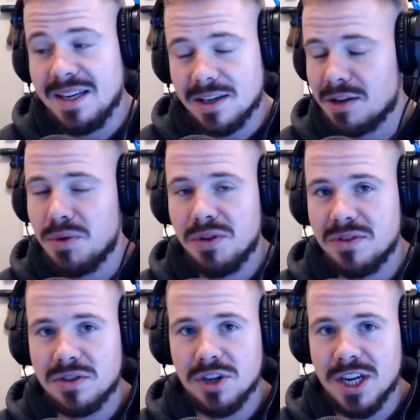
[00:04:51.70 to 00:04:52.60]
I can move
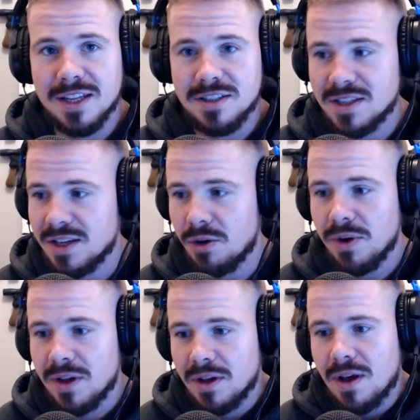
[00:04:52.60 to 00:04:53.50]
this gun and still
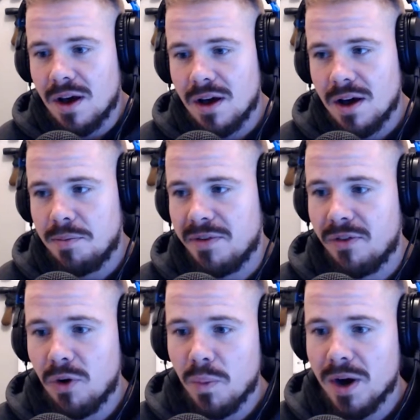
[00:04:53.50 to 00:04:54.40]

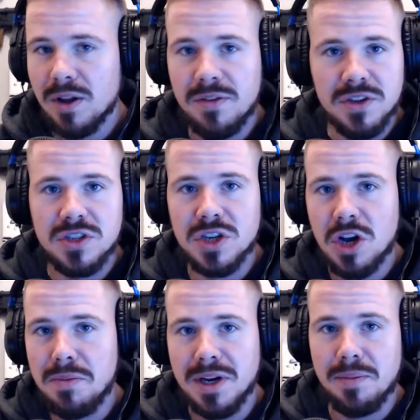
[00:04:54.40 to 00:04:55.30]
perform well if there's
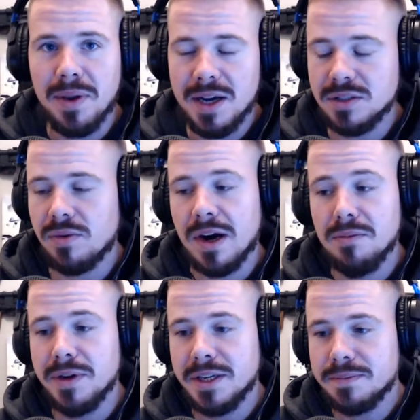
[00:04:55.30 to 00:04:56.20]
so many players around me.